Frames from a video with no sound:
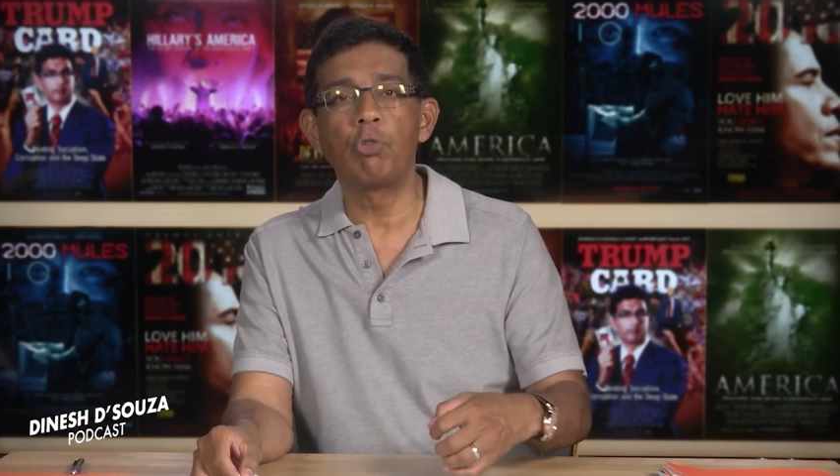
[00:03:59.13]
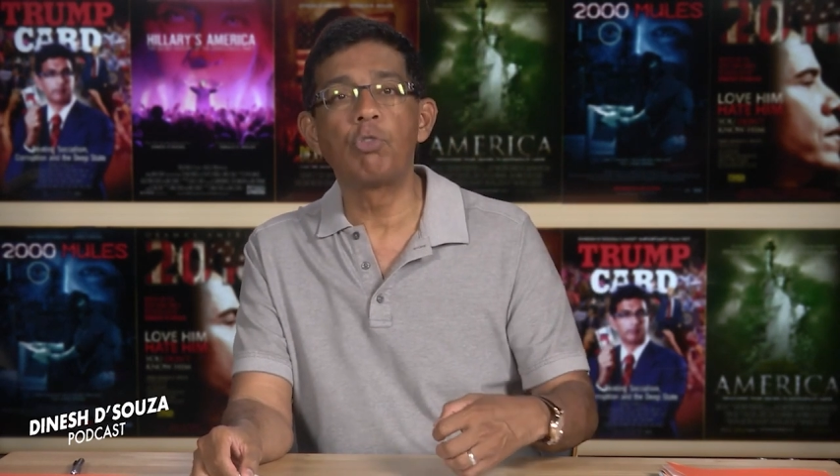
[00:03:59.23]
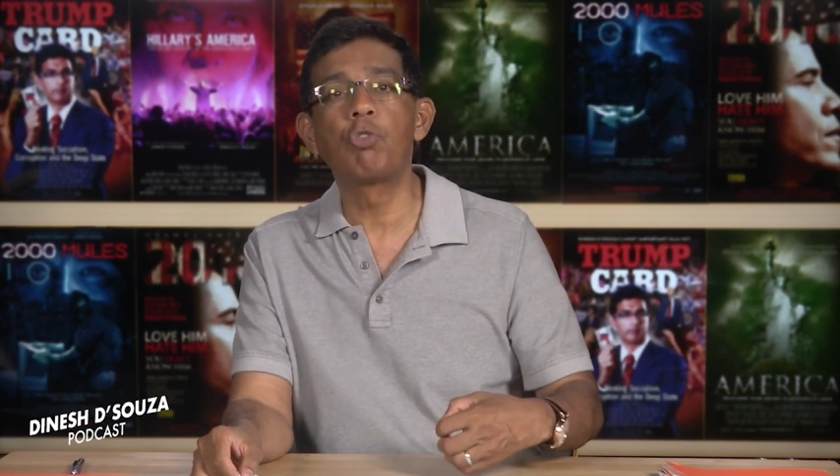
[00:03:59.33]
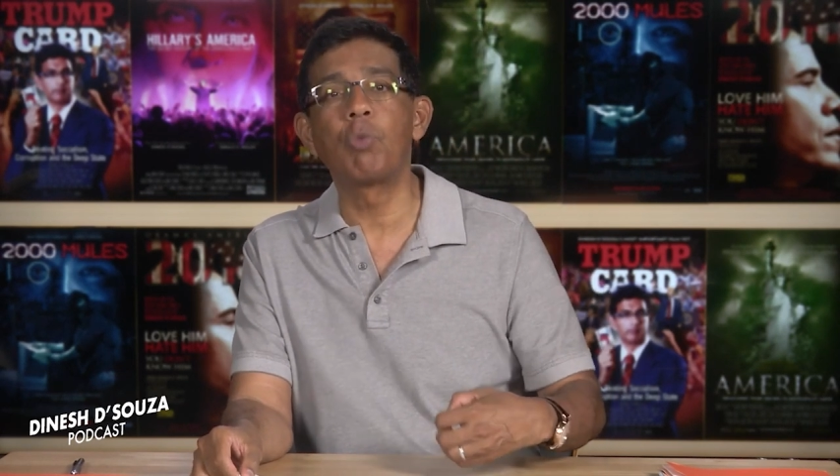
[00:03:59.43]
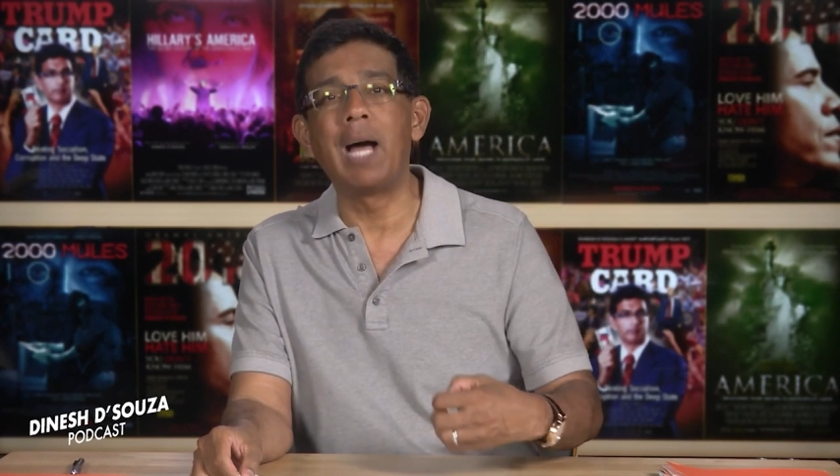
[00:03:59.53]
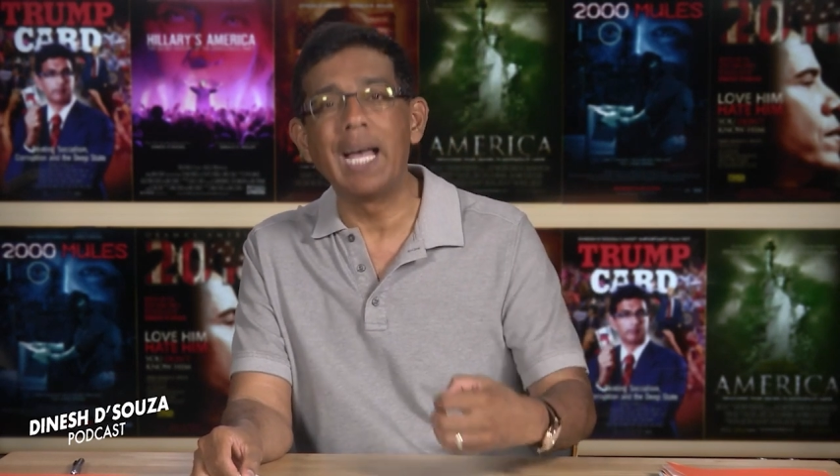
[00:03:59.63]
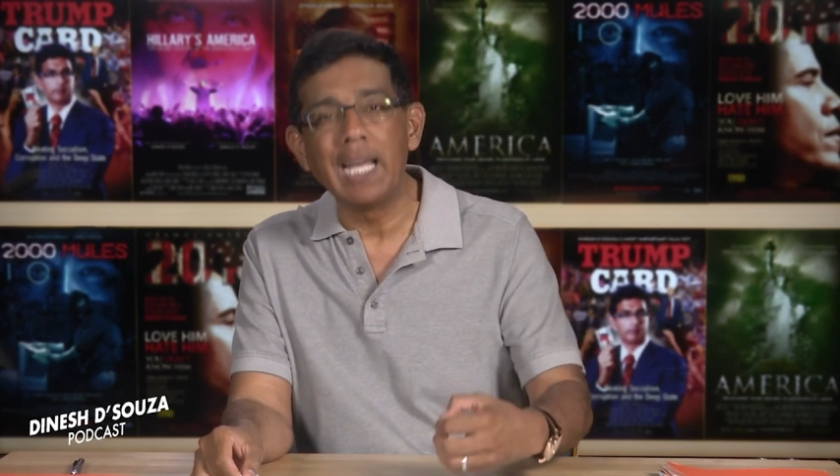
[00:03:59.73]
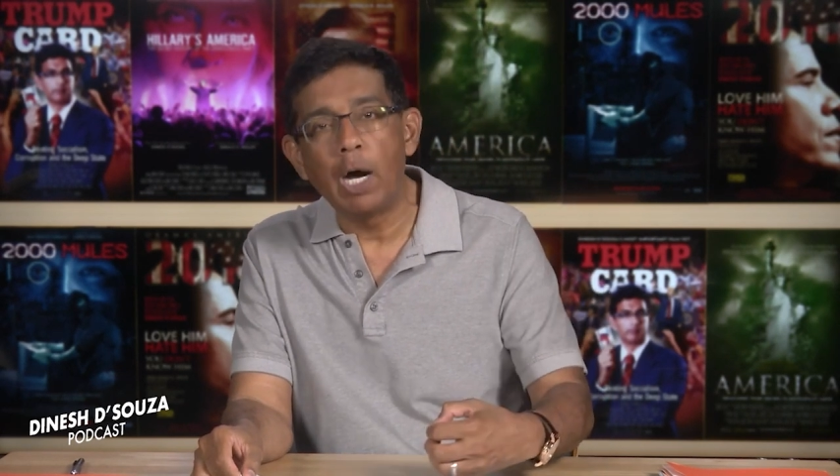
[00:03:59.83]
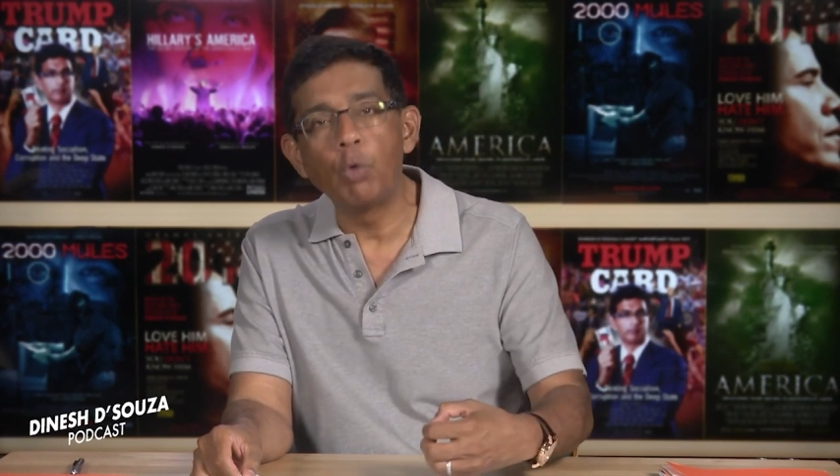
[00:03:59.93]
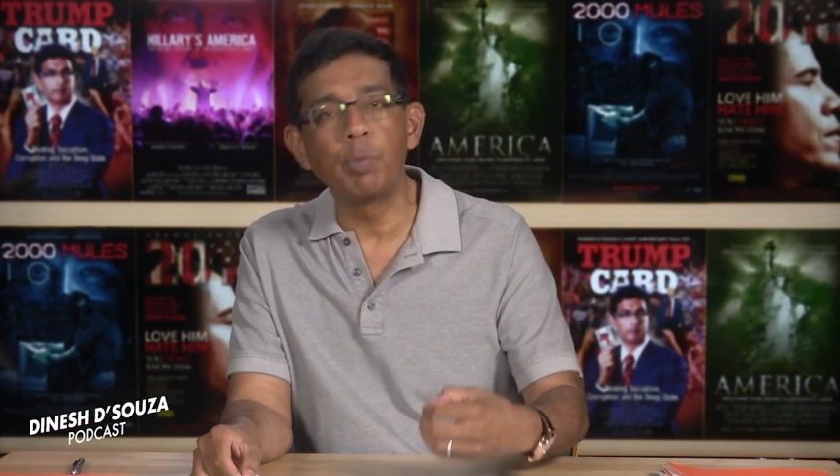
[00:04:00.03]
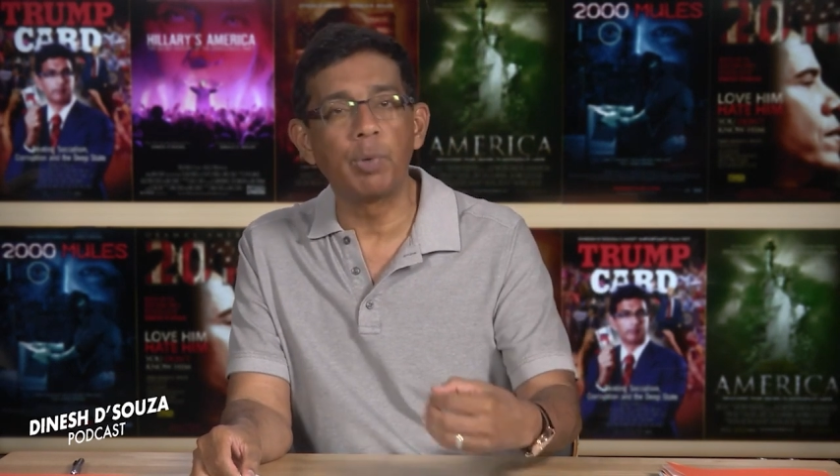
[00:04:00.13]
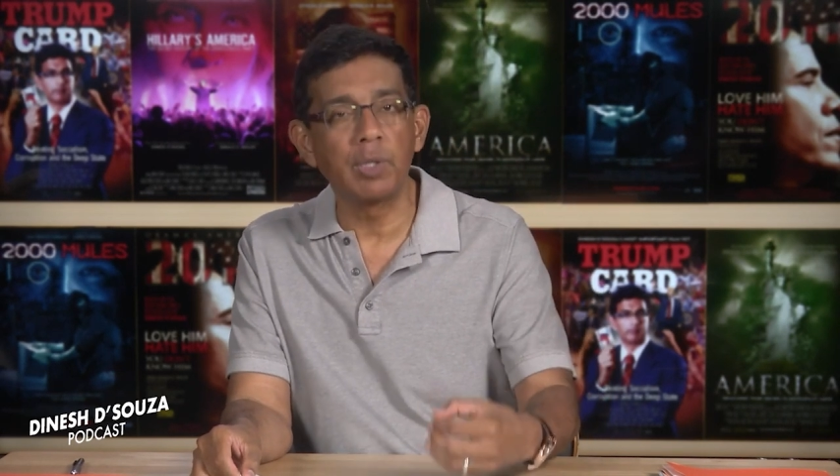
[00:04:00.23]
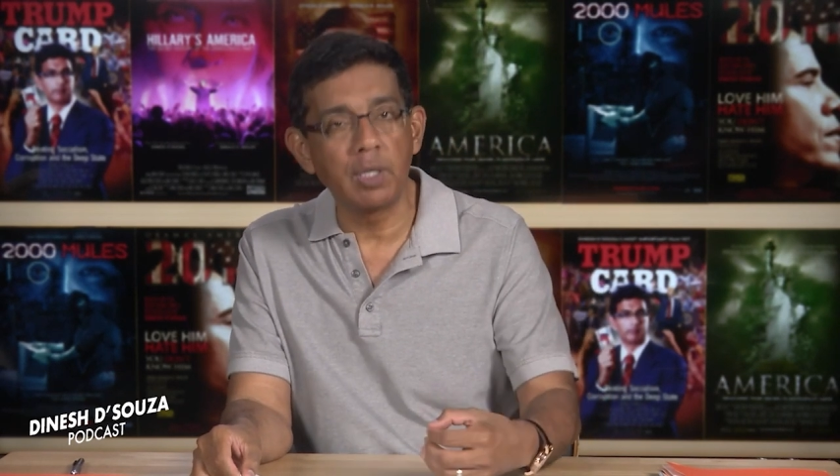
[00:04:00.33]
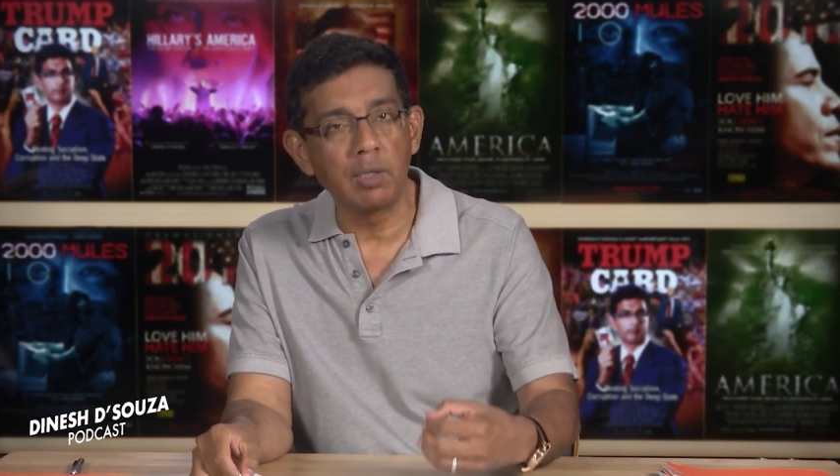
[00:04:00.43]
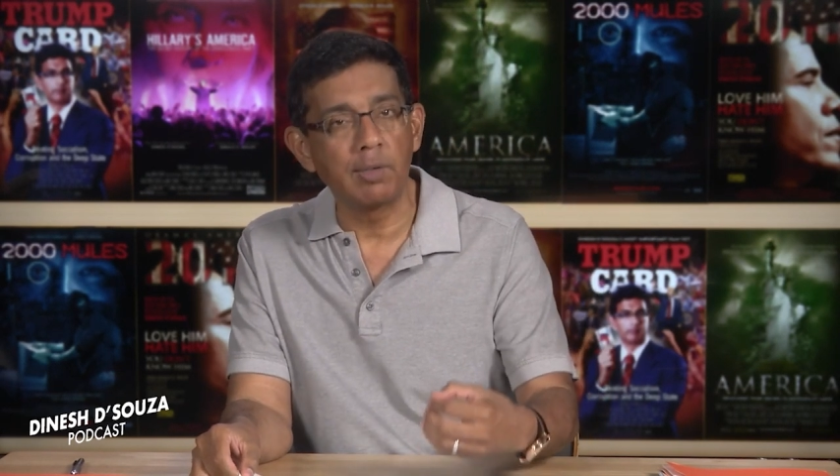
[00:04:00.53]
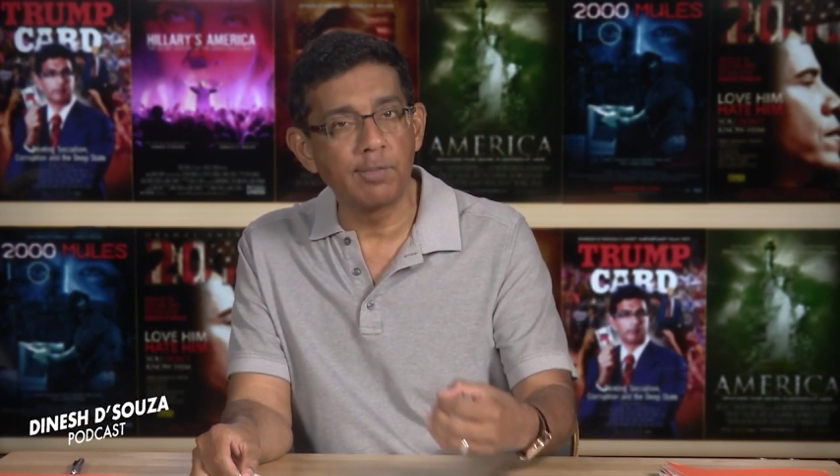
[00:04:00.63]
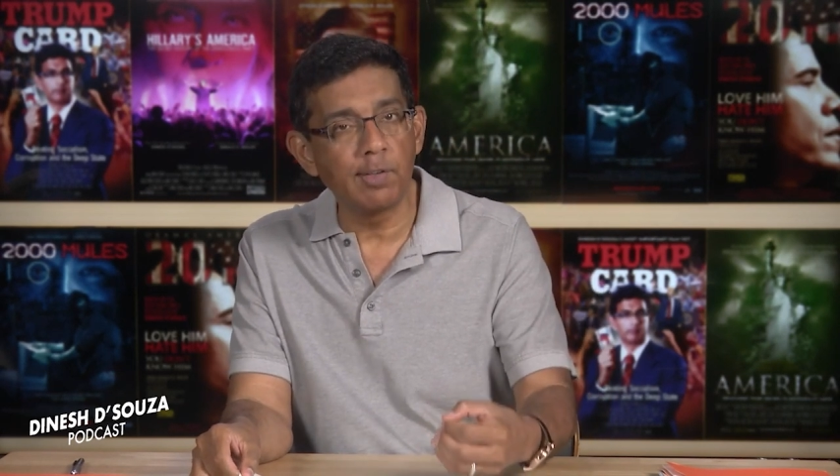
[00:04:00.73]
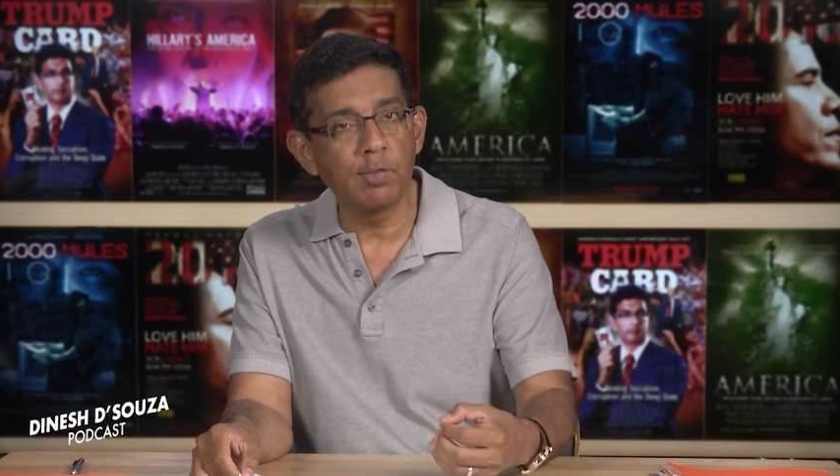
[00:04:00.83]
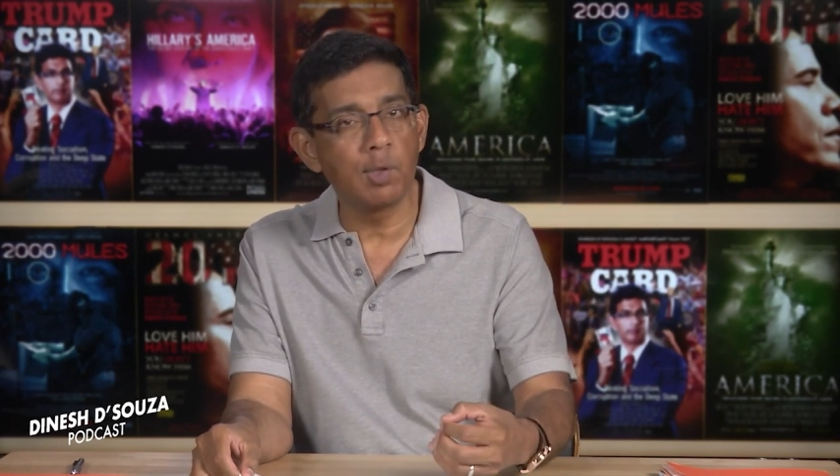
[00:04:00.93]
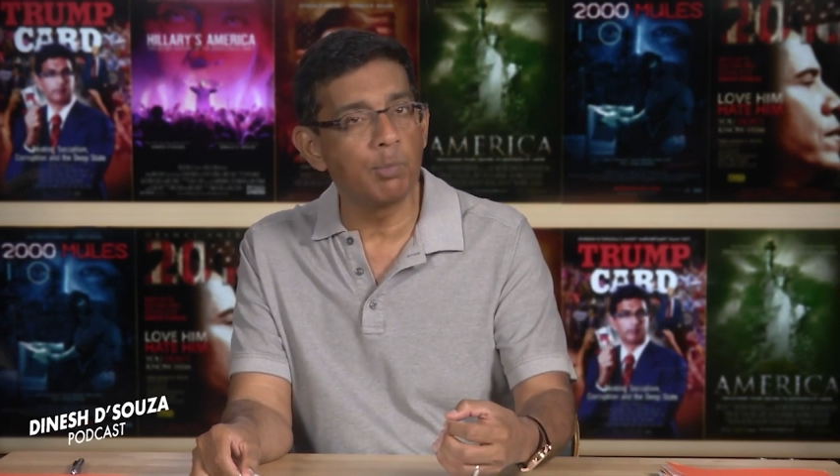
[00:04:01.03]
to try out political
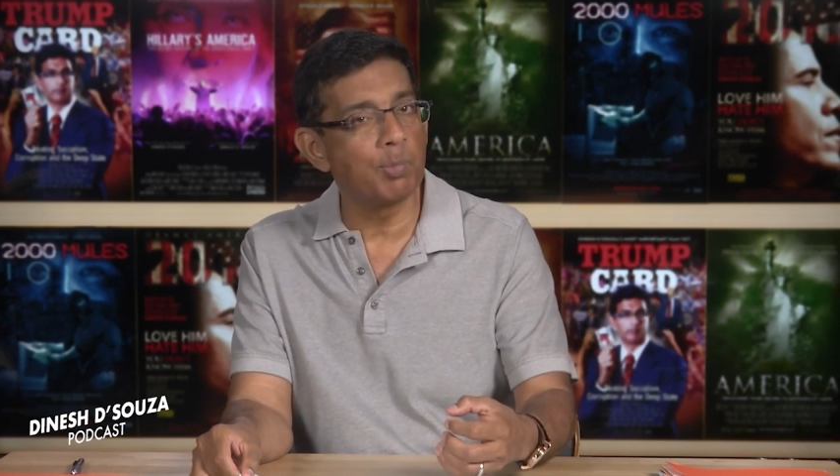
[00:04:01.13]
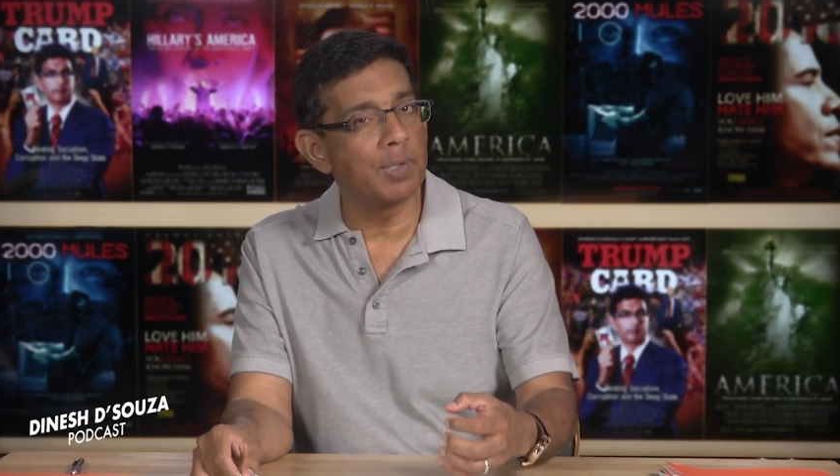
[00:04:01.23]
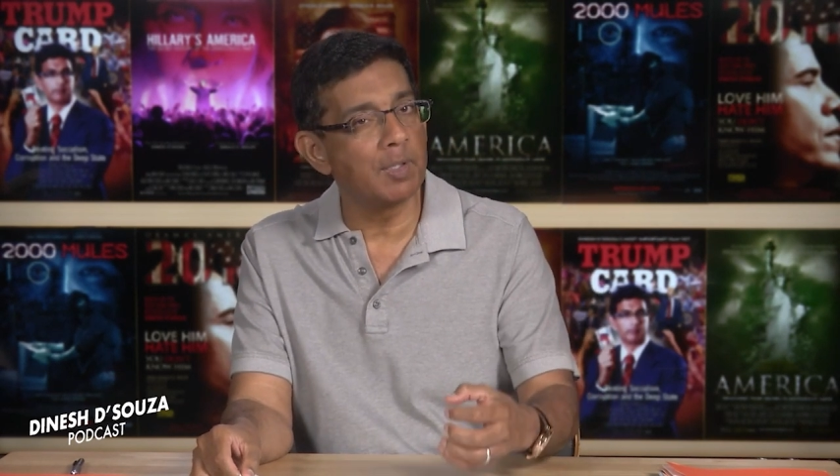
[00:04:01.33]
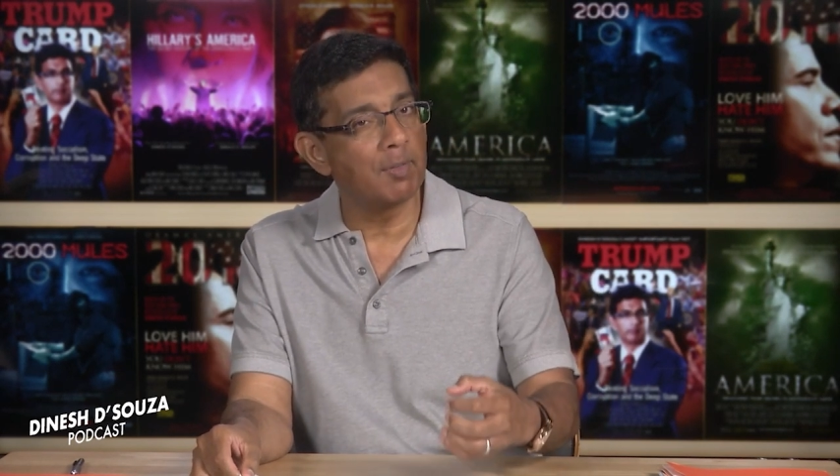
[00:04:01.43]
systems, but the